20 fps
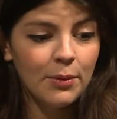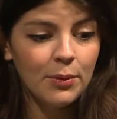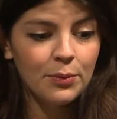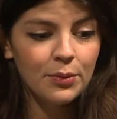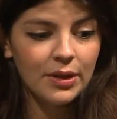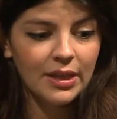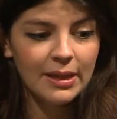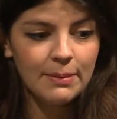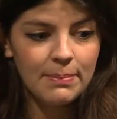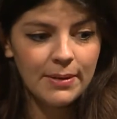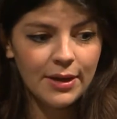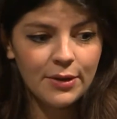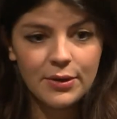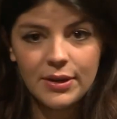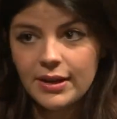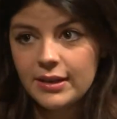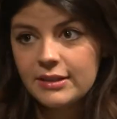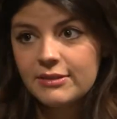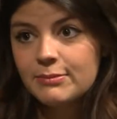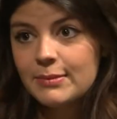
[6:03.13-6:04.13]
a really big
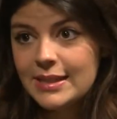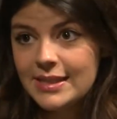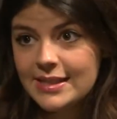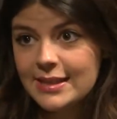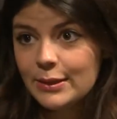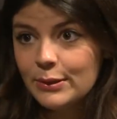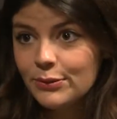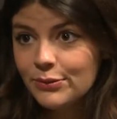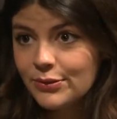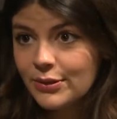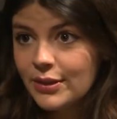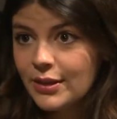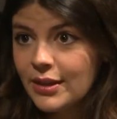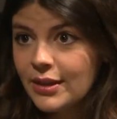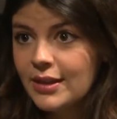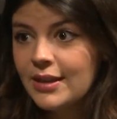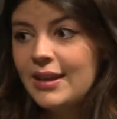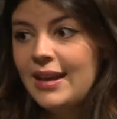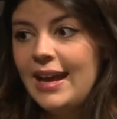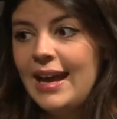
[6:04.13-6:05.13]
critic of myself.
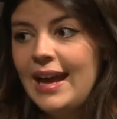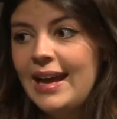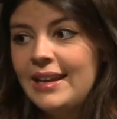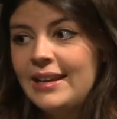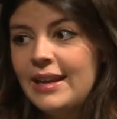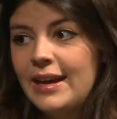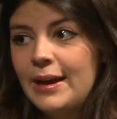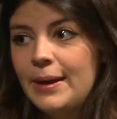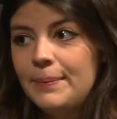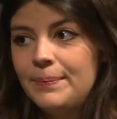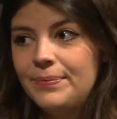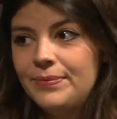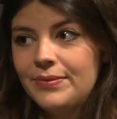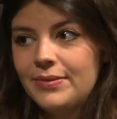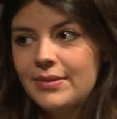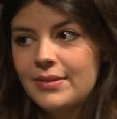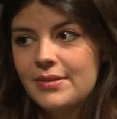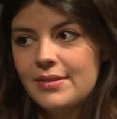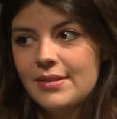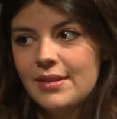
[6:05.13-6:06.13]
And um,
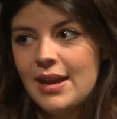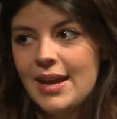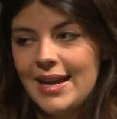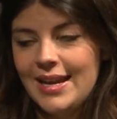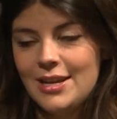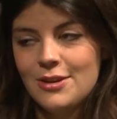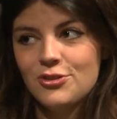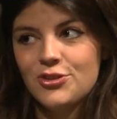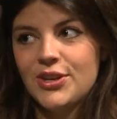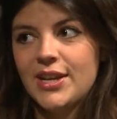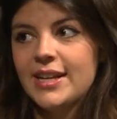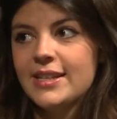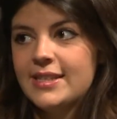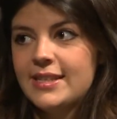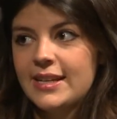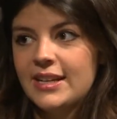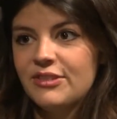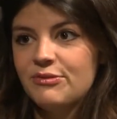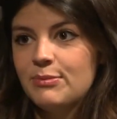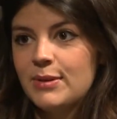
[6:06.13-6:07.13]
I usually get
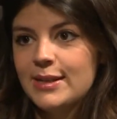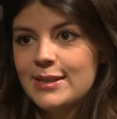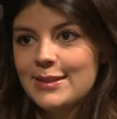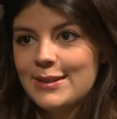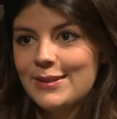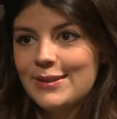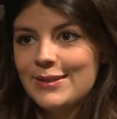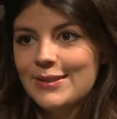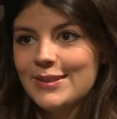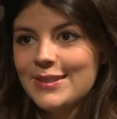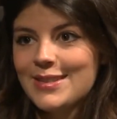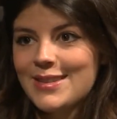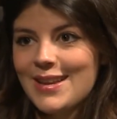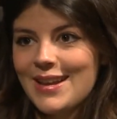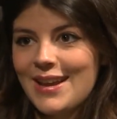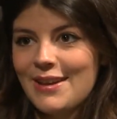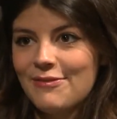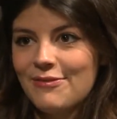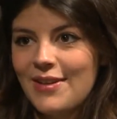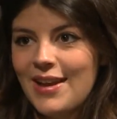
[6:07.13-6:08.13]
sick of my songs. Like
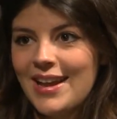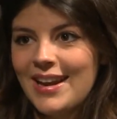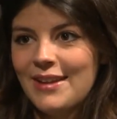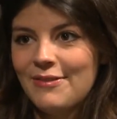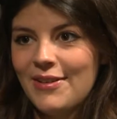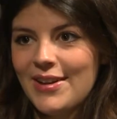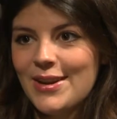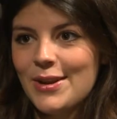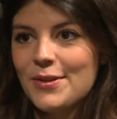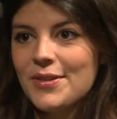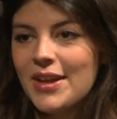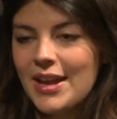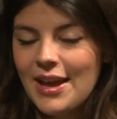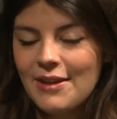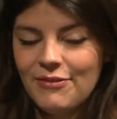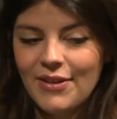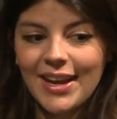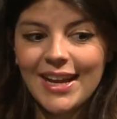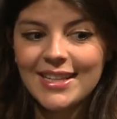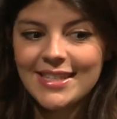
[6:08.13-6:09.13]
if, and if I know that,
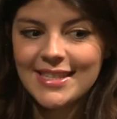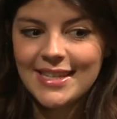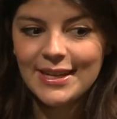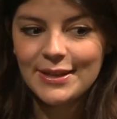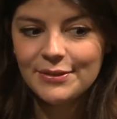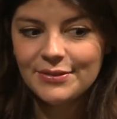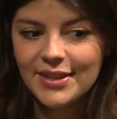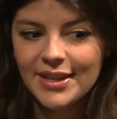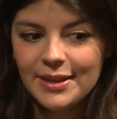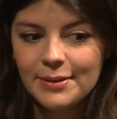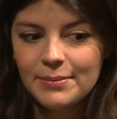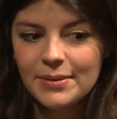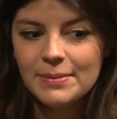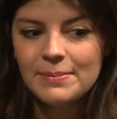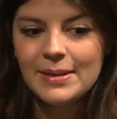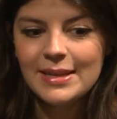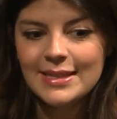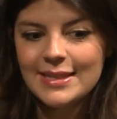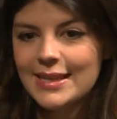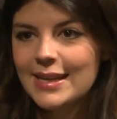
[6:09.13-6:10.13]
if I get sick of them, it
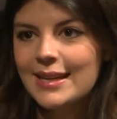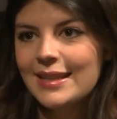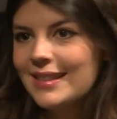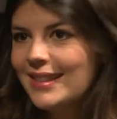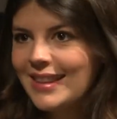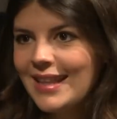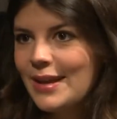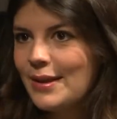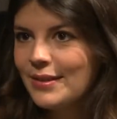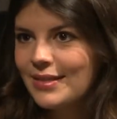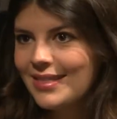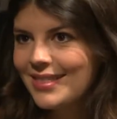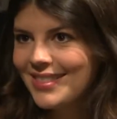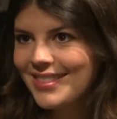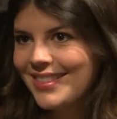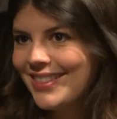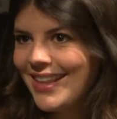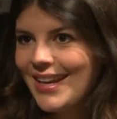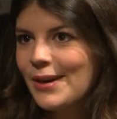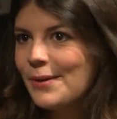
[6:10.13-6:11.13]
means that they,
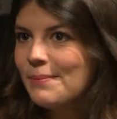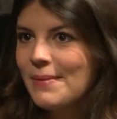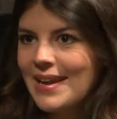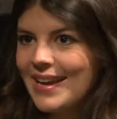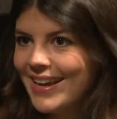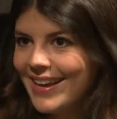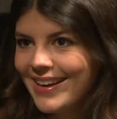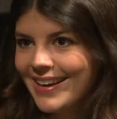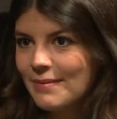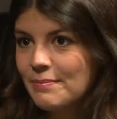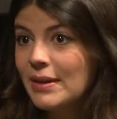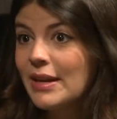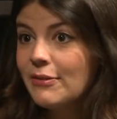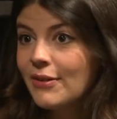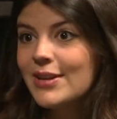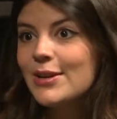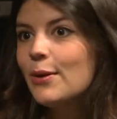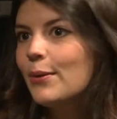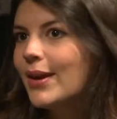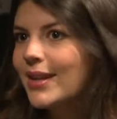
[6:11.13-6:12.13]
they don't make it. But if I
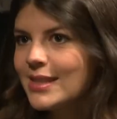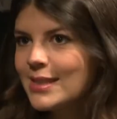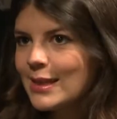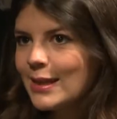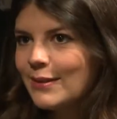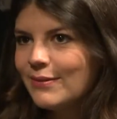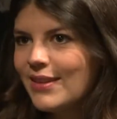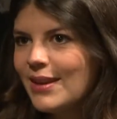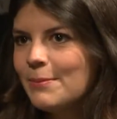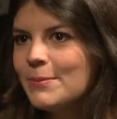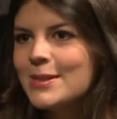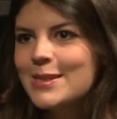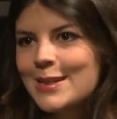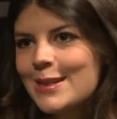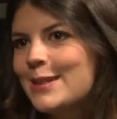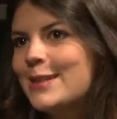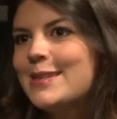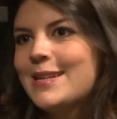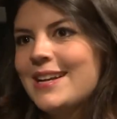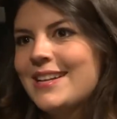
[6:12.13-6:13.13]
don't get sick of them, it's a
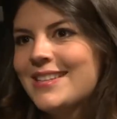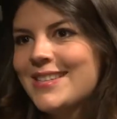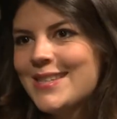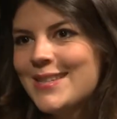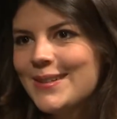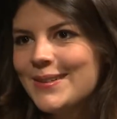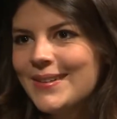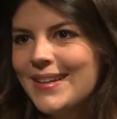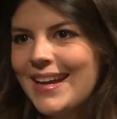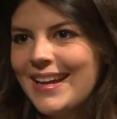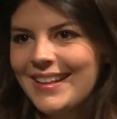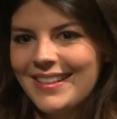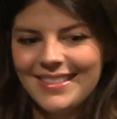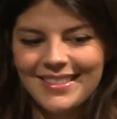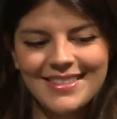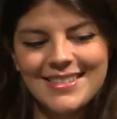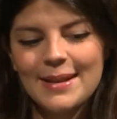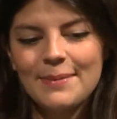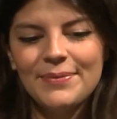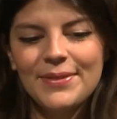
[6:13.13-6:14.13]
good sign. So like
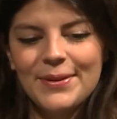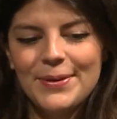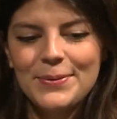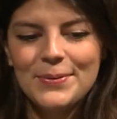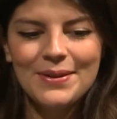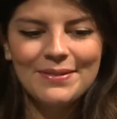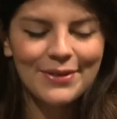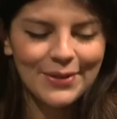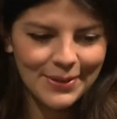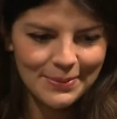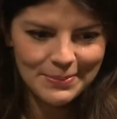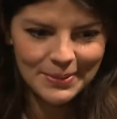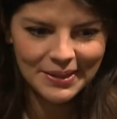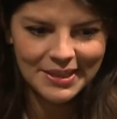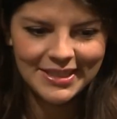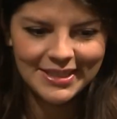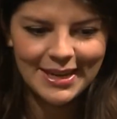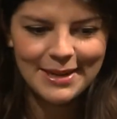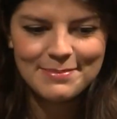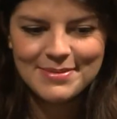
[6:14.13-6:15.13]
something new I've heard a
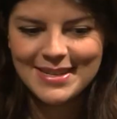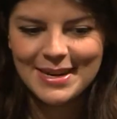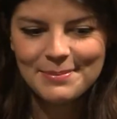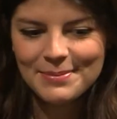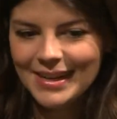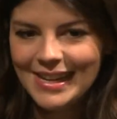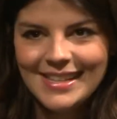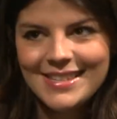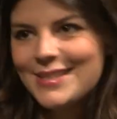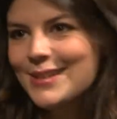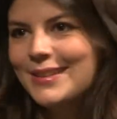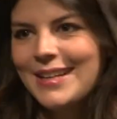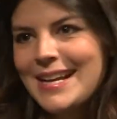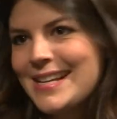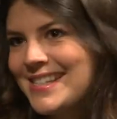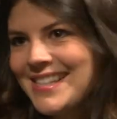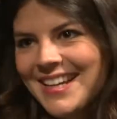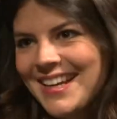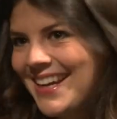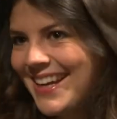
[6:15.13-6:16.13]
million times now, but I still like
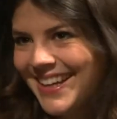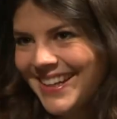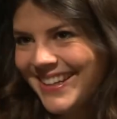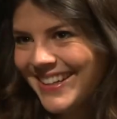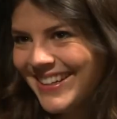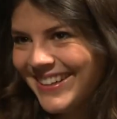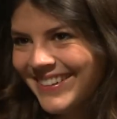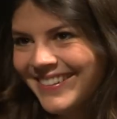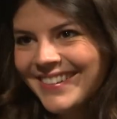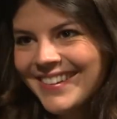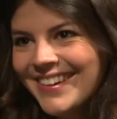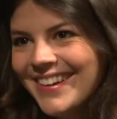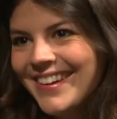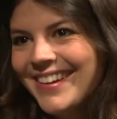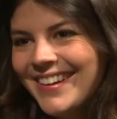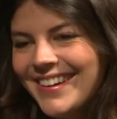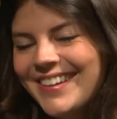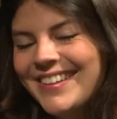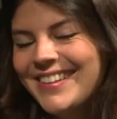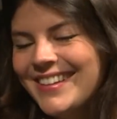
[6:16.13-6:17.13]
singing it, you know?
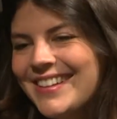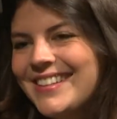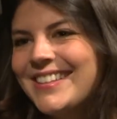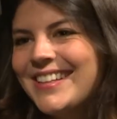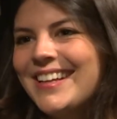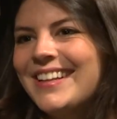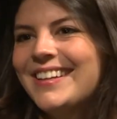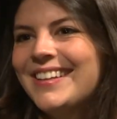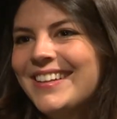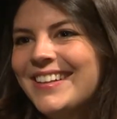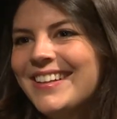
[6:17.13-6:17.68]
It's good.